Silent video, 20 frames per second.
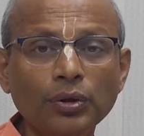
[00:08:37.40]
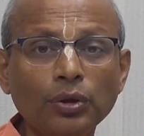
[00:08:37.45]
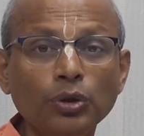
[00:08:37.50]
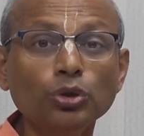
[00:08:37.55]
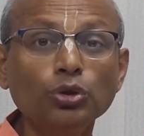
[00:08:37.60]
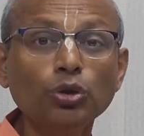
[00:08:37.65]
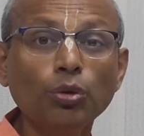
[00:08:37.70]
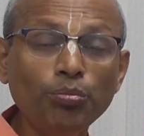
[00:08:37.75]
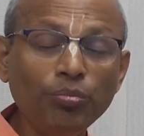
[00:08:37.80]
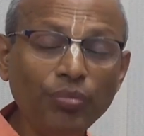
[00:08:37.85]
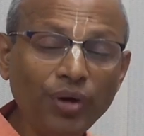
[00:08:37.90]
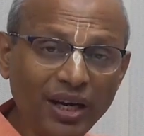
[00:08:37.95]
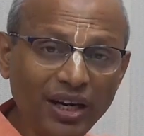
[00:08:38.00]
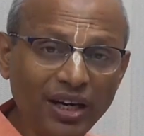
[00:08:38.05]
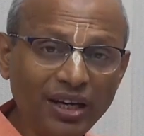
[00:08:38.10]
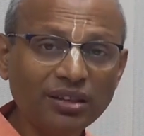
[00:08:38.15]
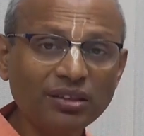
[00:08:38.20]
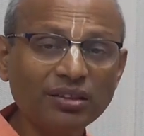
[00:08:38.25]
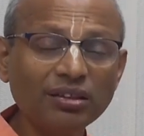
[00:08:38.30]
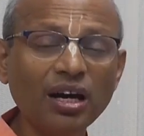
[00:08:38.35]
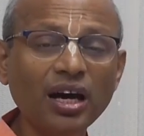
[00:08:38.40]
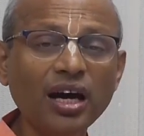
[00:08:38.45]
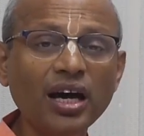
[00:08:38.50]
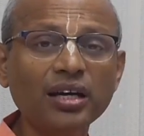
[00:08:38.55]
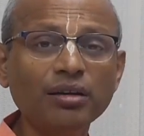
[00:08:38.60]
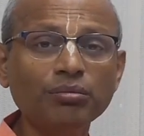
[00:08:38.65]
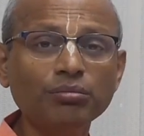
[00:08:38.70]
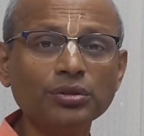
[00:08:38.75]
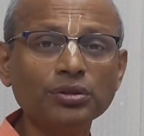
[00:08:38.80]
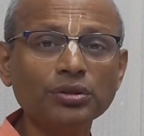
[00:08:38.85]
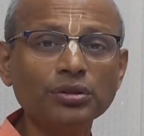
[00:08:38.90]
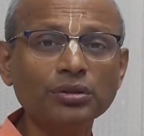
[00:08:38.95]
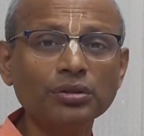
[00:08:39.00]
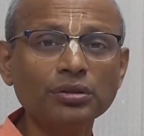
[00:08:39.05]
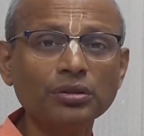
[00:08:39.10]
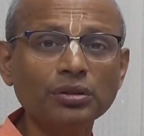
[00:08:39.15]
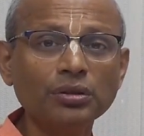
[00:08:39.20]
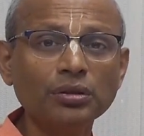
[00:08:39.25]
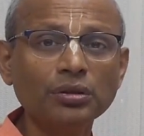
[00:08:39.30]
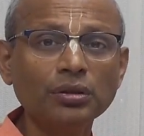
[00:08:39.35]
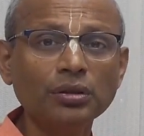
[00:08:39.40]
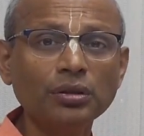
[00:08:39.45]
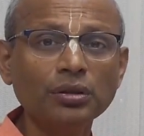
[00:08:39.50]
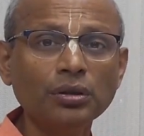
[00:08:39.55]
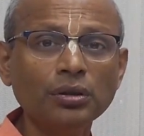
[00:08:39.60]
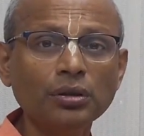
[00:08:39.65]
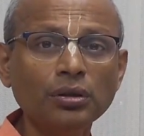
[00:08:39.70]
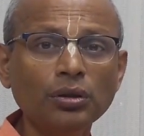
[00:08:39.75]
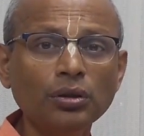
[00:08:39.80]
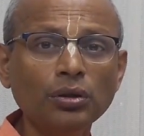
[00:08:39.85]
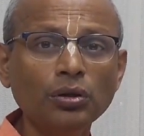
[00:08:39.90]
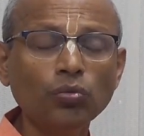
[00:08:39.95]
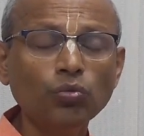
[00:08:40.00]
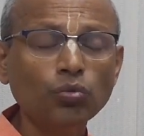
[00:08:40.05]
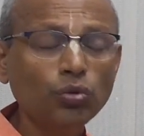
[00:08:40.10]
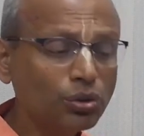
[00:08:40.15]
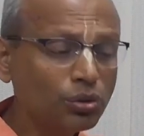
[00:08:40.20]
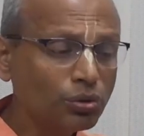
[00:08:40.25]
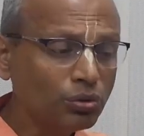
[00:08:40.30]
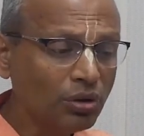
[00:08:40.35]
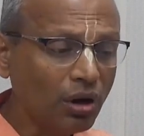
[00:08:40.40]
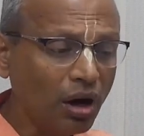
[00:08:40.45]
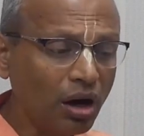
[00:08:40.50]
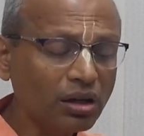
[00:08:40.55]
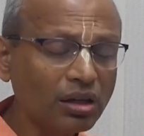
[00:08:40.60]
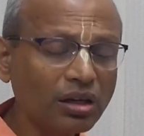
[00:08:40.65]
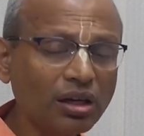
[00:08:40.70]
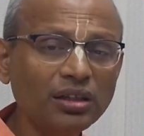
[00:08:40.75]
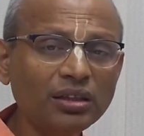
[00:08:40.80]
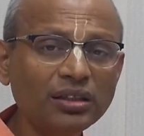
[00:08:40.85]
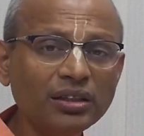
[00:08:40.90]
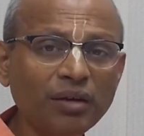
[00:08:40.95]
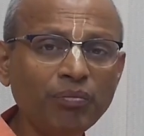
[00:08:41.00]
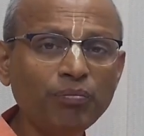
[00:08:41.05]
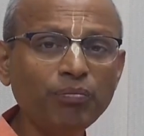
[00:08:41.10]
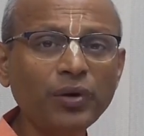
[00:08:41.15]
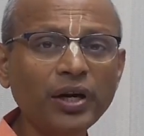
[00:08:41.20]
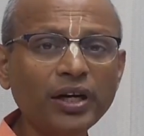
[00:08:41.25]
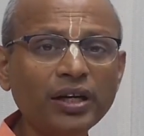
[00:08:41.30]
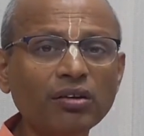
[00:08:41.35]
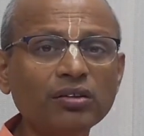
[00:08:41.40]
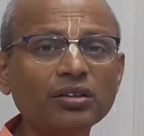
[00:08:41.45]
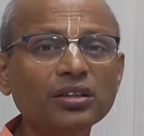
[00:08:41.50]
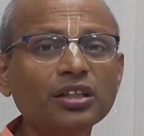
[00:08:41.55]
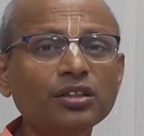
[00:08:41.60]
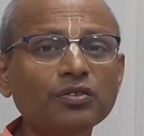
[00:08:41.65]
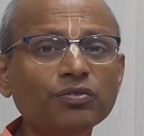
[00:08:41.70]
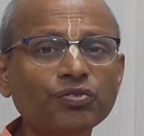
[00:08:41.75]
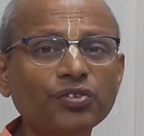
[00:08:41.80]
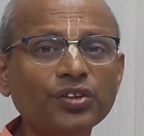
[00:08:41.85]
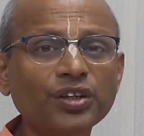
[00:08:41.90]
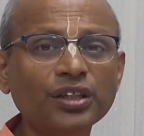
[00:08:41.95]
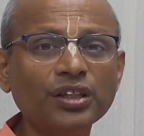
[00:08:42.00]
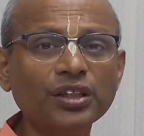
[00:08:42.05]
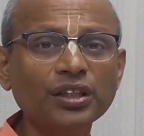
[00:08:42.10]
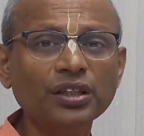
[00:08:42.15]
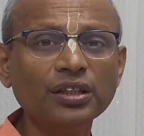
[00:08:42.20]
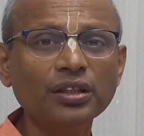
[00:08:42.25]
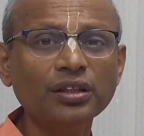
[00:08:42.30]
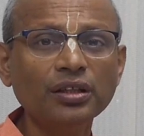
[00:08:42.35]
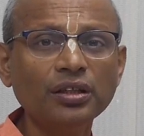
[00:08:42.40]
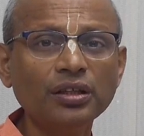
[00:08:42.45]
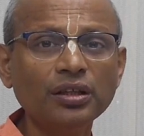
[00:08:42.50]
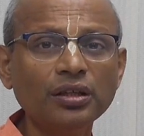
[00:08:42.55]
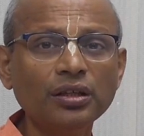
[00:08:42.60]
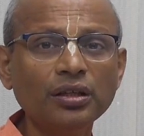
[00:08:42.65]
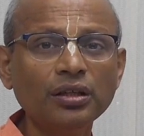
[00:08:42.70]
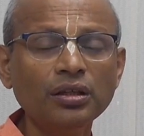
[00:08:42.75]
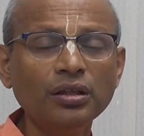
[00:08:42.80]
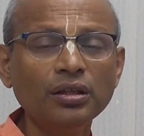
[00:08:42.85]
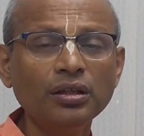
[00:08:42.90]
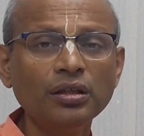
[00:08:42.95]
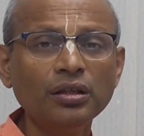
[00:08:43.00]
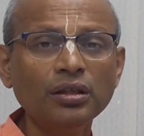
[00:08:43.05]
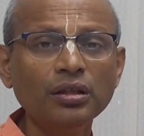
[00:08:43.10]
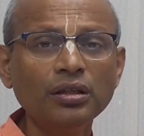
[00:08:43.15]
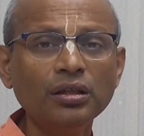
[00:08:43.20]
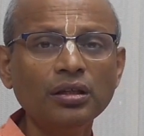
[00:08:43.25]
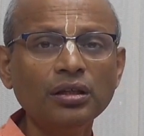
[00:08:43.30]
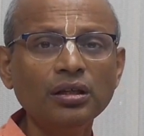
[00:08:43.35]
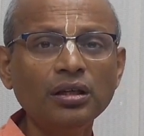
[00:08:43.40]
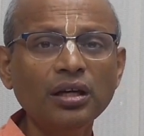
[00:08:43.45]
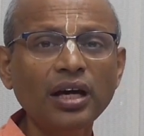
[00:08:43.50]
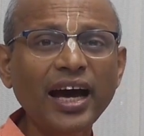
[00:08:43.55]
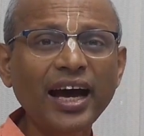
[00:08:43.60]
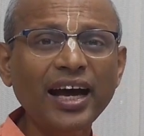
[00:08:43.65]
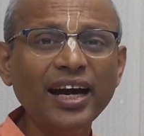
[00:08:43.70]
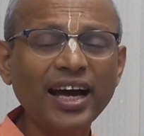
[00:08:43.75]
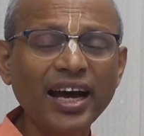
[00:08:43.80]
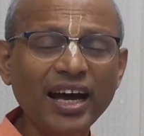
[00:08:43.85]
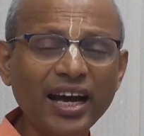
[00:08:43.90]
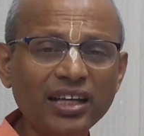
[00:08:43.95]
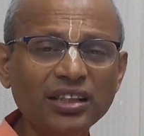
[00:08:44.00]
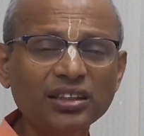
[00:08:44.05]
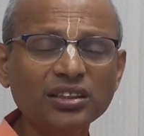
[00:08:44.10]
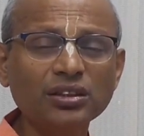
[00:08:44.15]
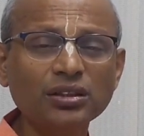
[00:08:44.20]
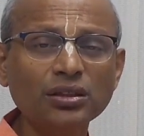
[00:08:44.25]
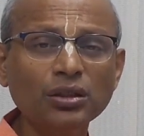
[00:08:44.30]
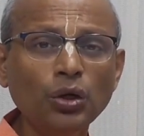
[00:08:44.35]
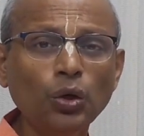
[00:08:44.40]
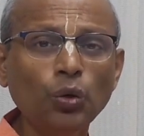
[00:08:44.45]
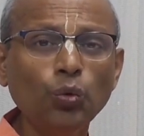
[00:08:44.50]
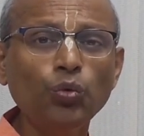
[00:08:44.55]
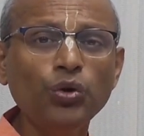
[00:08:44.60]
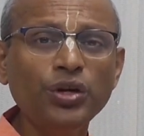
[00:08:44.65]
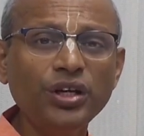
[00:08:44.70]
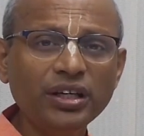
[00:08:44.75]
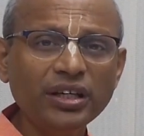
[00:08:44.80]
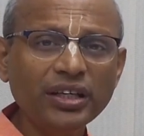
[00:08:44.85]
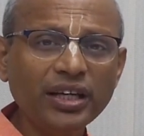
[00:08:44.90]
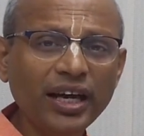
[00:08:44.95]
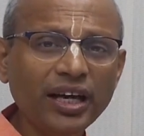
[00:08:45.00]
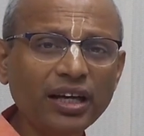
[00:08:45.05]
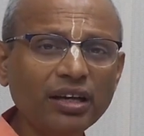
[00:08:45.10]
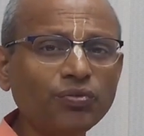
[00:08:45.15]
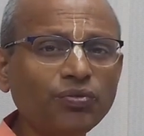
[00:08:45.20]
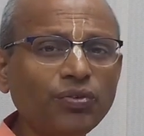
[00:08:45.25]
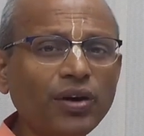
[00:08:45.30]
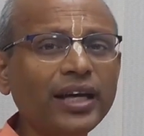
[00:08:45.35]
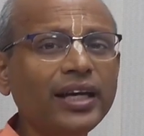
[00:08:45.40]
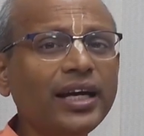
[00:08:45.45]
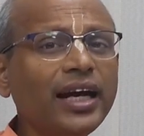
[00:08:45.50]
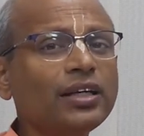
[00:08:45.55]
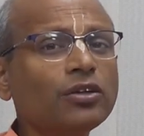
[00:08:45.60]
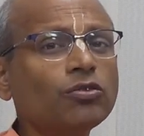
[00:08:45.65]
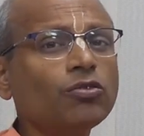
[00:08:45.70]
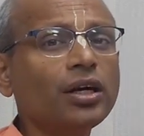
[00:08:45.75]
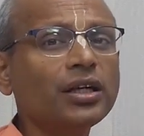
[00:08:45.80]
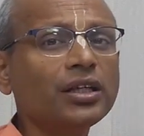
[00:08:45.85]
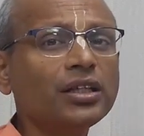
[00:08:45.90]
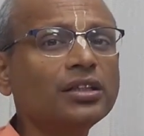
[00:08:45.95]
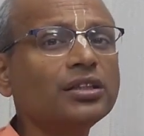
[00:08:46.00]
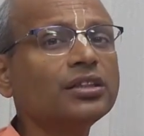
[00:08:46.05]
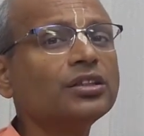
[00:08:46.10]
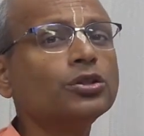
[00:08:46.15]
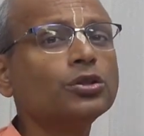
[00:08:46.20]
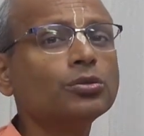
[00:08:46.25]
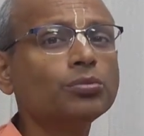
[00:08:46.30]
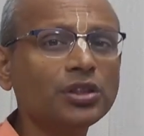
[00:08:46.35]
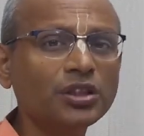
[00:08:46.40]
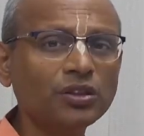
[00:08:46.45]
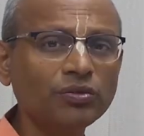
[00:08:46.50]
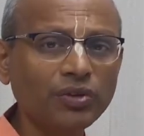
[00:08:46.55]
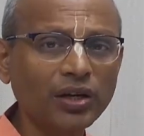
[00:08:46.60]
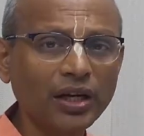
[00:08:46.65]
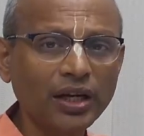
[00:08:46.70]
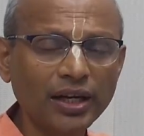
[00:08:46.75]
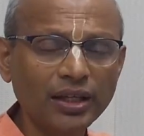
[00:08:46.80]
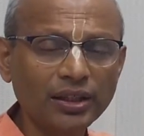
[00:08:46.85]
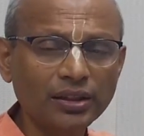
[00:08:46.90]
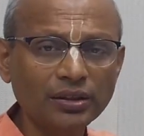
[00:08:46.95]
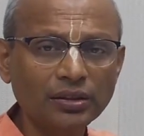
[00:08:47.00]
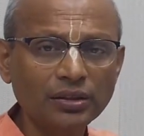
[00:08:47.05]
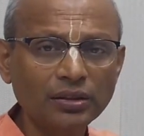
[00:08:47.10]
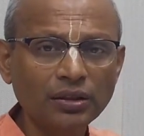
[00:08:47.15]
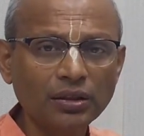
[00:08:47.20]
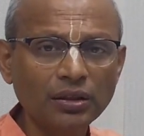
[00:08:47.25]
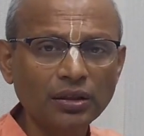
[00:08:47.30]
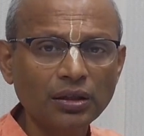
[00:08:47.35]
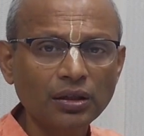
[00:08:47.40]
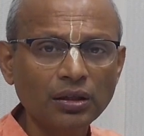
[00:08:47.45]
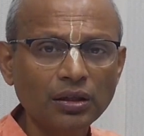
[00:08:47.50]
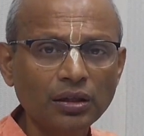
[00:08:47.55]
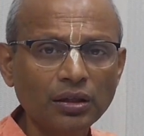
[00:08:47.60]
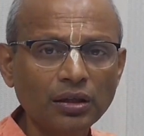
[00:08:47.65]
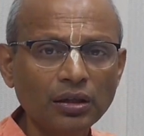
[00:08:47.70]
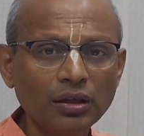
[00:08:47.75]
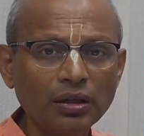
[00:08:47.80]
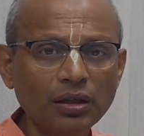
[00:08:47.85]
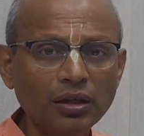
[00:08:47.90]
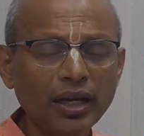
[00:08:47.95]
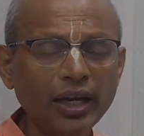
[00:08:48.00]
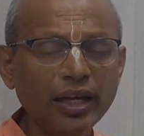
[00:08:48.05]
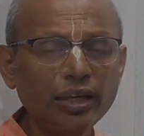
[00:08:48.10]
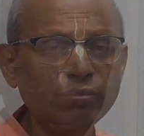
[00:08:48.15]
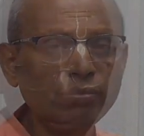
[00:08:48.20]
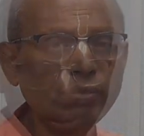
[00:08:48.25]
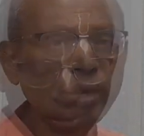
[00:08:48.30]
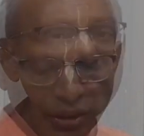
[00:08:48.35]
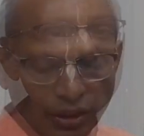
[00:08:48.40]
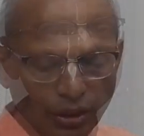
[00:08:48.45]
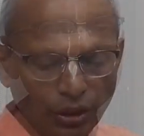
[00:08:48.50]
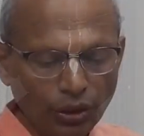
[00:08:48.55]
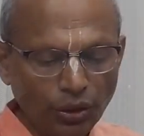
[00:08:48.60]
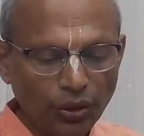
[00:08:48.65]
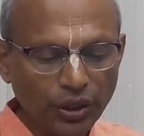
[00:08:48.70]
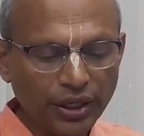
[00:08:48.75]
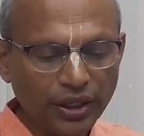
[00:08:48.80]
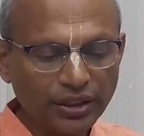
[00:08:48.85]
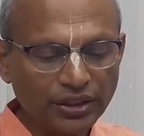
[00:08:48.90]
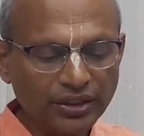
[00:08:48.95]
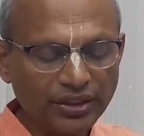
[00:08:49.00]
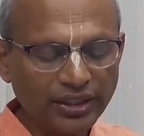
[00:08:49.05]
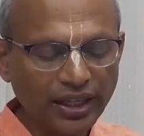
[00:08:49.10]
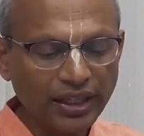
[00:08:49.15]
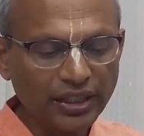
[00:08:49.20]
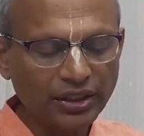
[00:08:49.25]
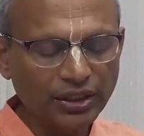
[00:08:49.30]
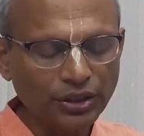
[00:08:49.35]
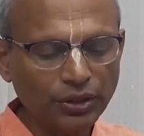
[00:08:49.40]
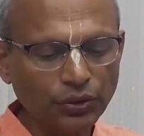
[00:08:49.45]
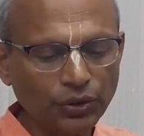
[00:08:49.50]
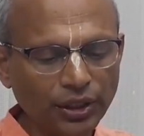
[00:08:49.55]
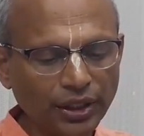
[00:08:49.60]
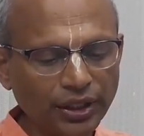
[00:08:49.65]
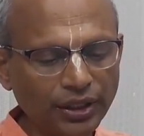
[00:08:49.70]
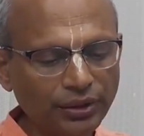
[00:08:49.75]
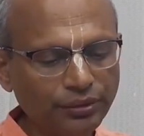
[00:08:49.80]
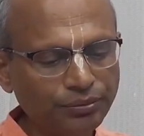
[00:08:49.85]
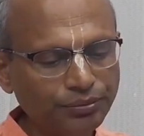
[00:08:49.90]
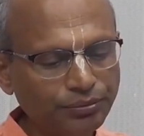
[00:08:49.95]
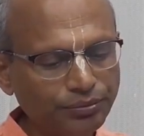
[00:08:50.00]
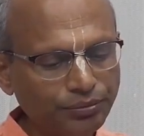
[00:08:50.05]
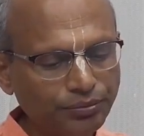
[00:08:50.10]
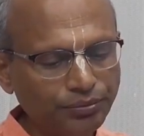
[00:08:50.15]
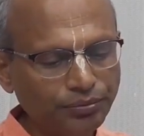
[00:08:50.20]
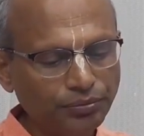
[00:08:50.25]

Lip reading: So many times we do not contemplate on the infinity, and hence we take finite quantities to be infinite. There is a theory, set theory.